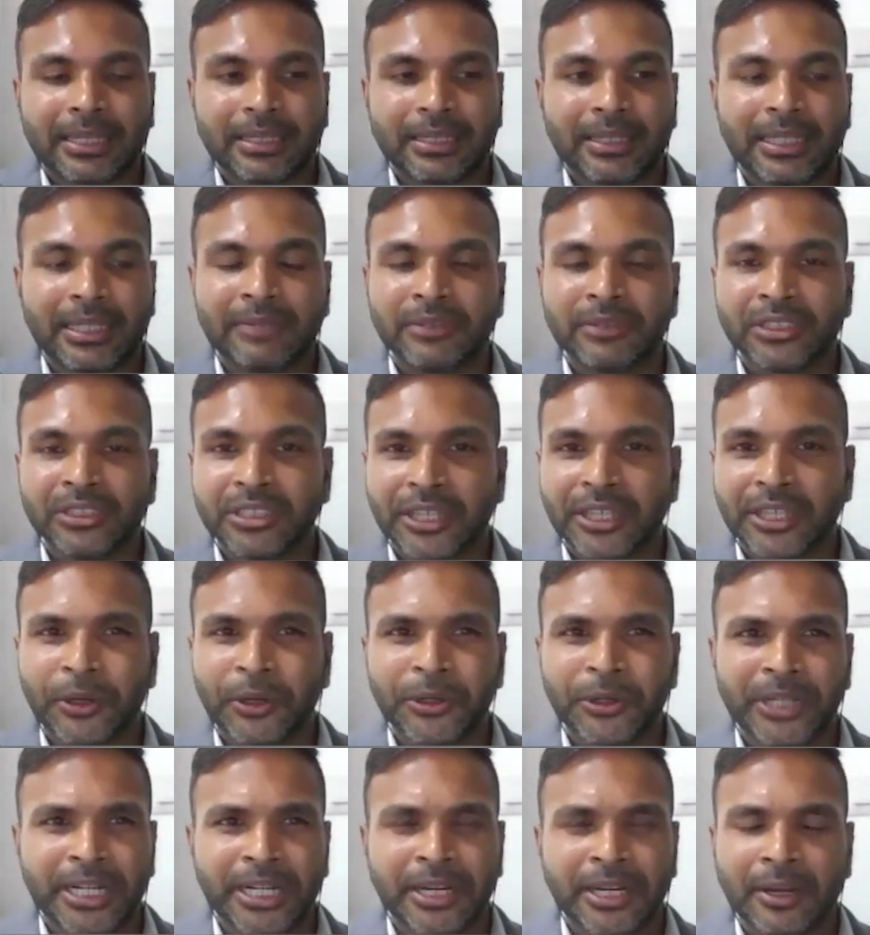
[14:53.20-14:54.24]
even
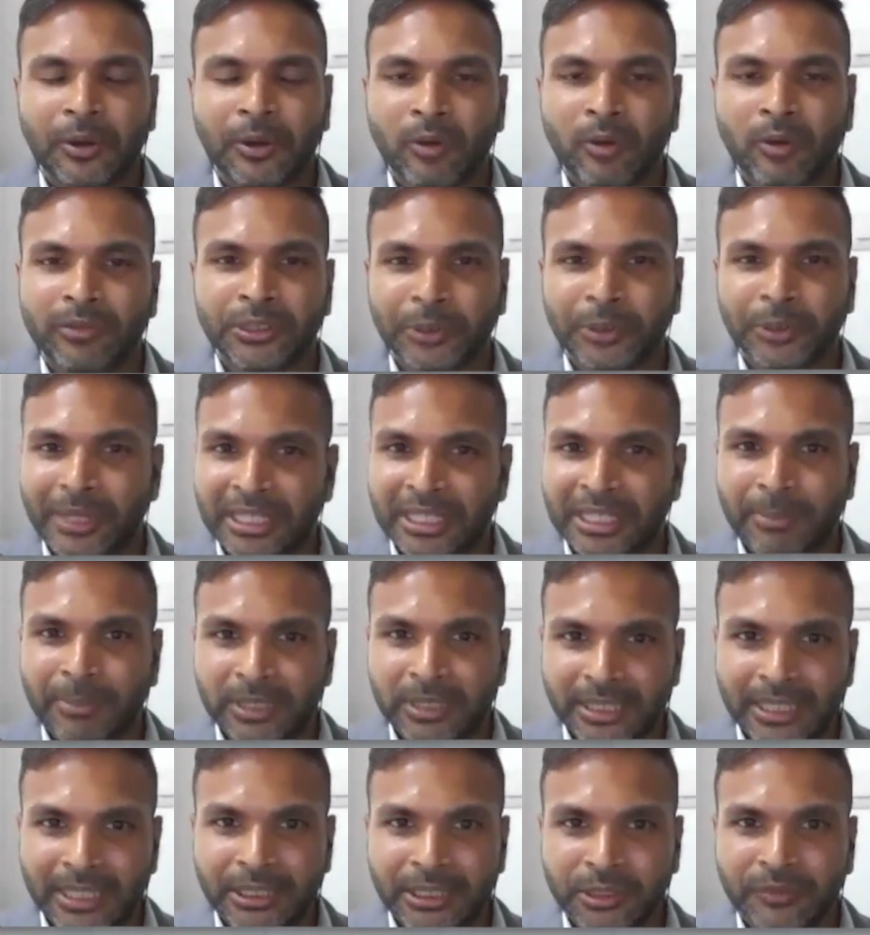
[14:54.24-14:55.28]
securing over
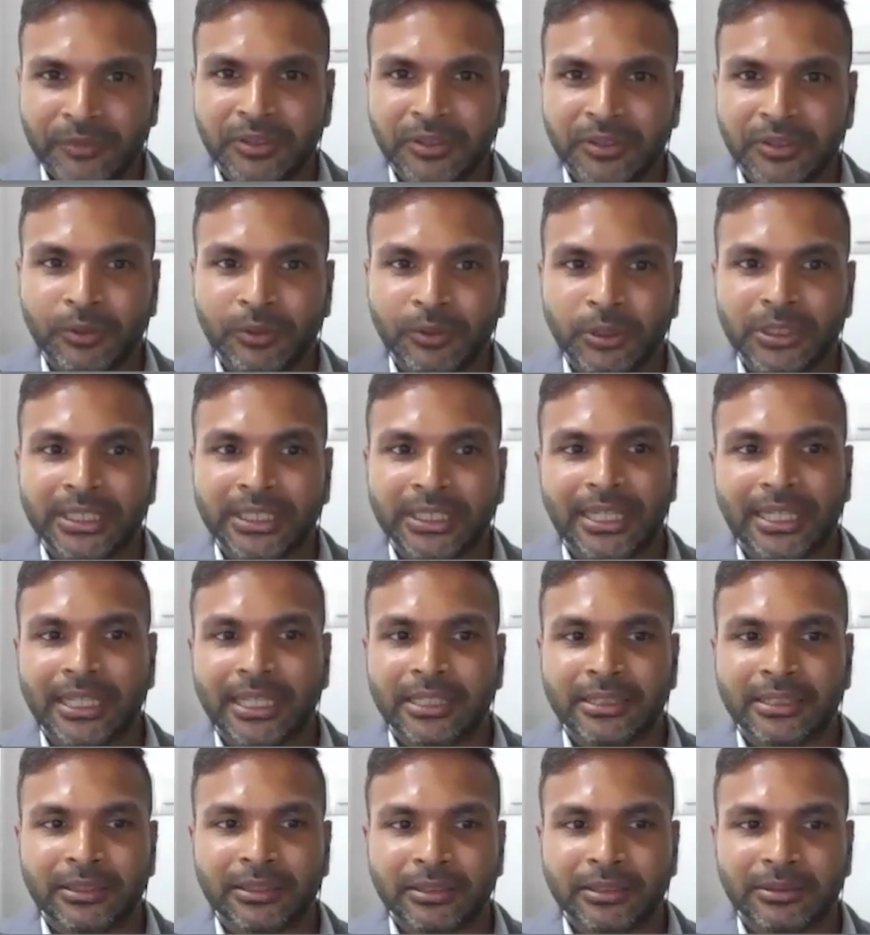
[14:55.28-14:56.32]
20% of the vote
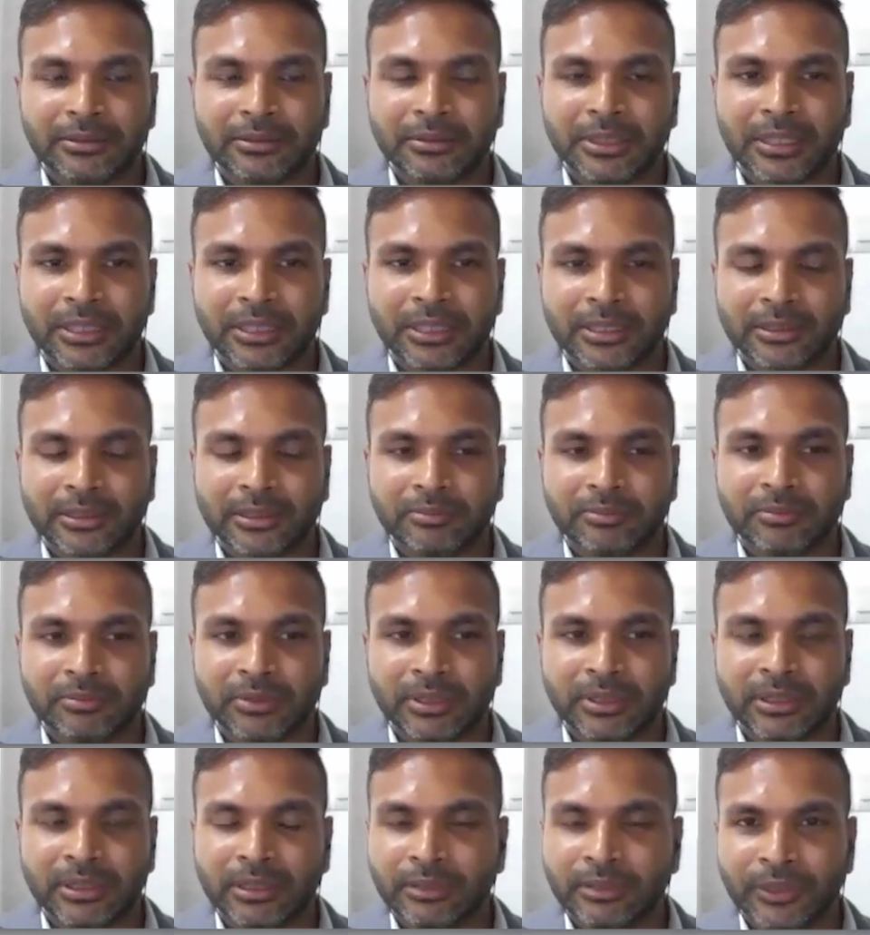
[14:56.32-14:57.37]
in
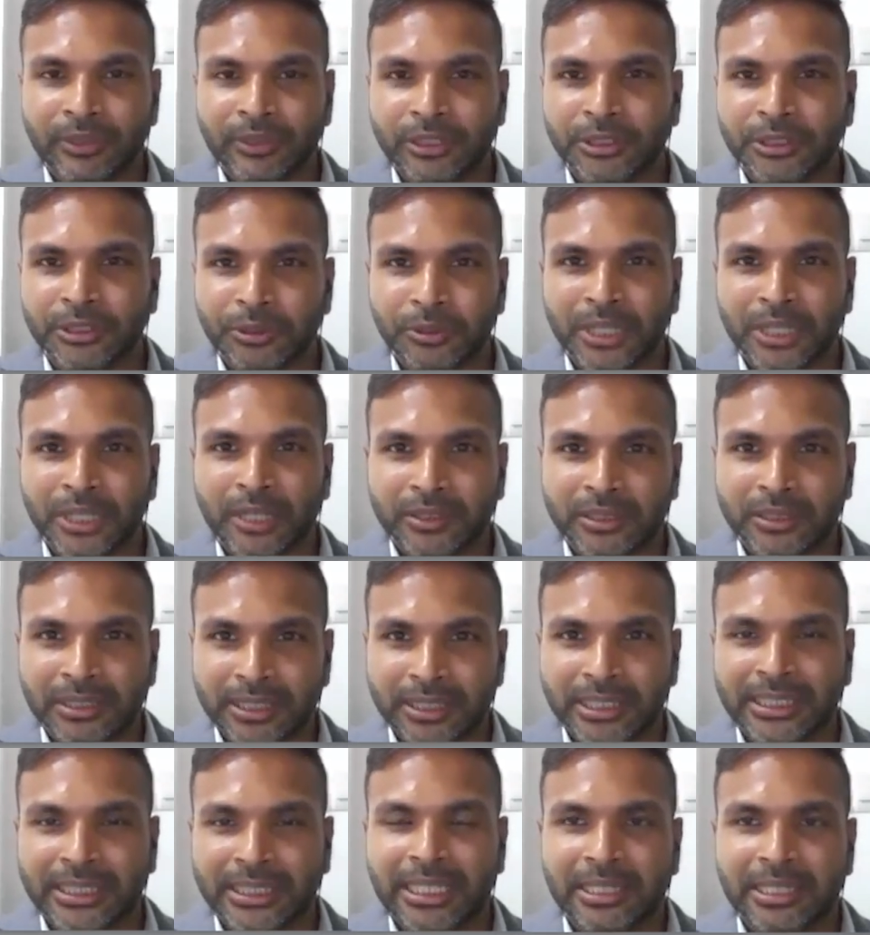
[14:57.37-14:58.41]
the first
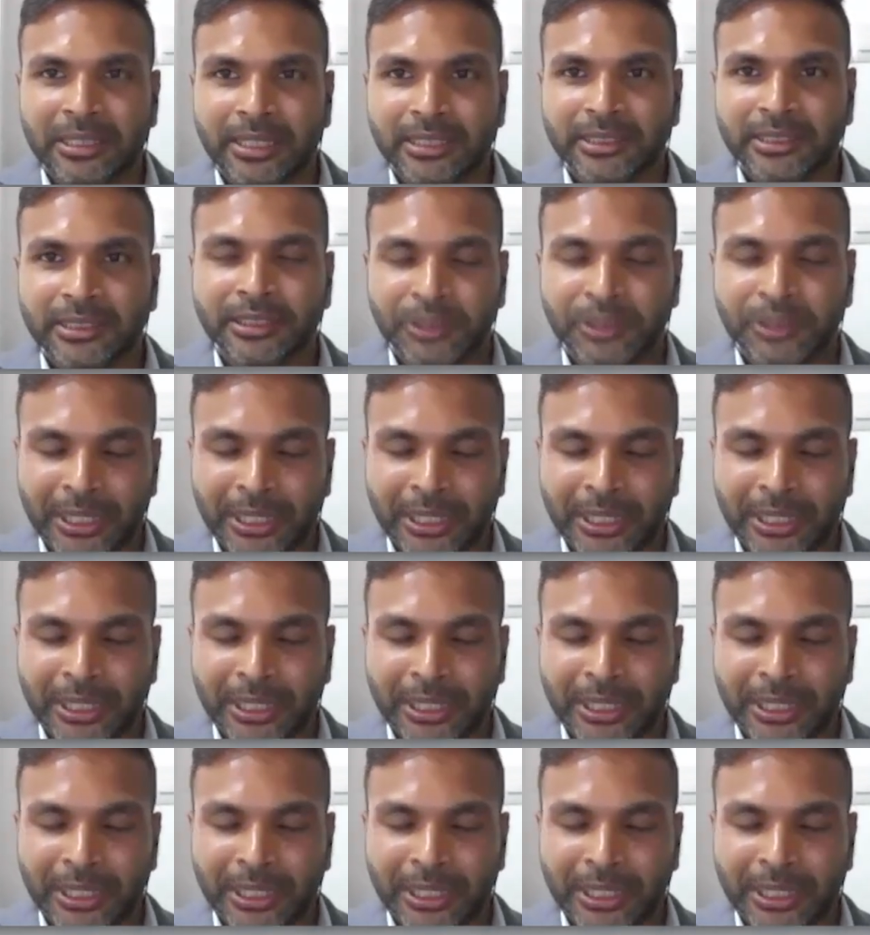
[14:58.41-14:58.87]
2013 election,